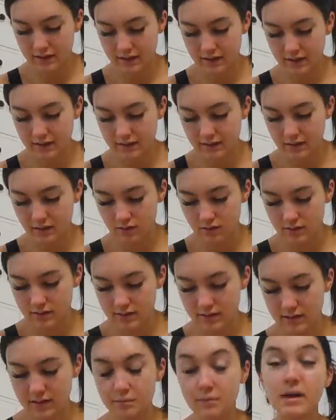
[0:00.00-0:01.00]
things,
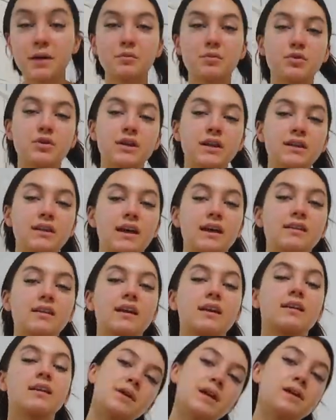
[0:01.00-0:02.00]
honestly, in my morning that
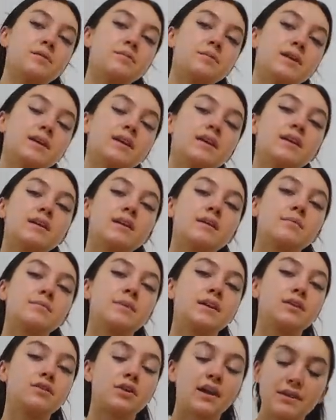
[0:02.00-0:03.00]
like make me
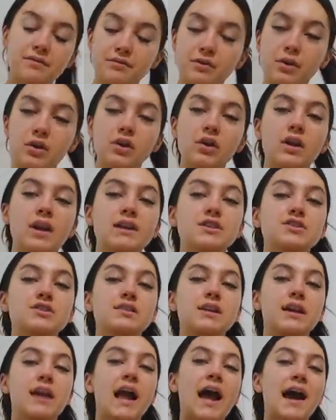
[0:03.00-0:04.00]
be grateful and
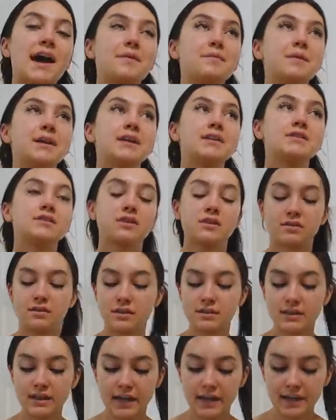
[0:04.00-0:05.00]
just like happy to start
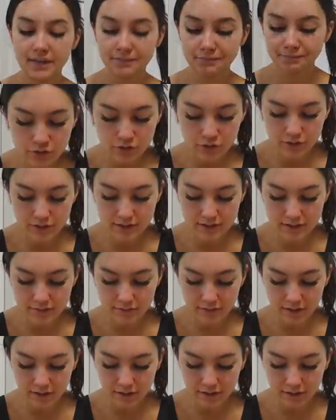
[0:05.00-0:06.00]
the day. So this is
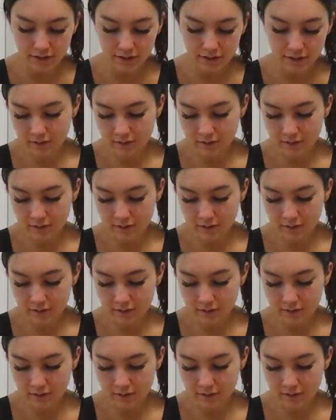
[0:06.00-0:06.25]
very